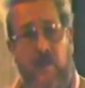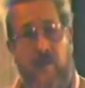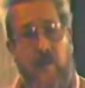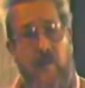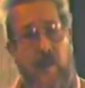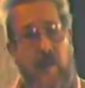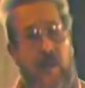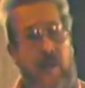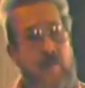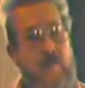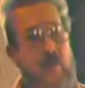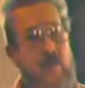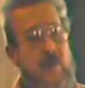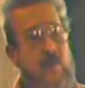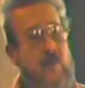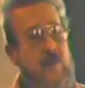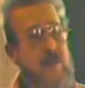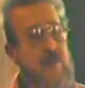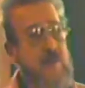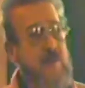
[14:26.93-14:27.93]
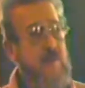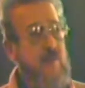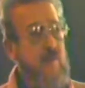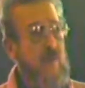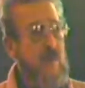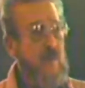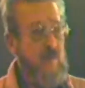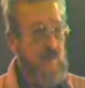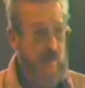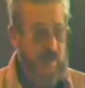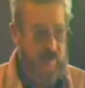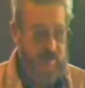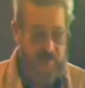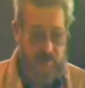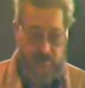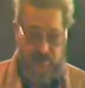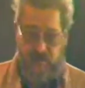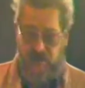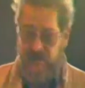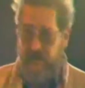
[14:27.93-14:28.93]
On an absolutely straight
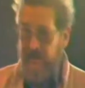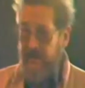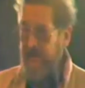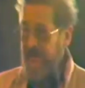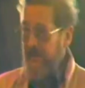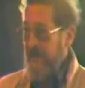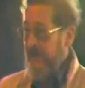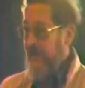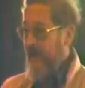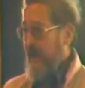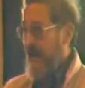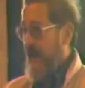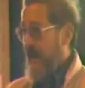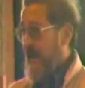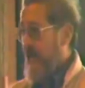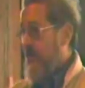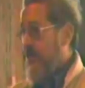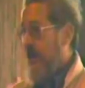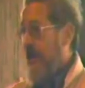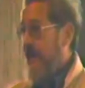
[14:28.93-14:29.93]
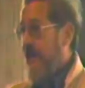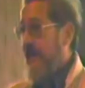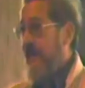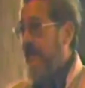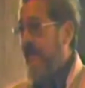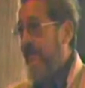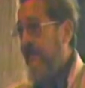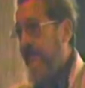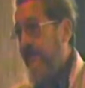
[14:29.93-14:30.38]
basis, we can undersell anybody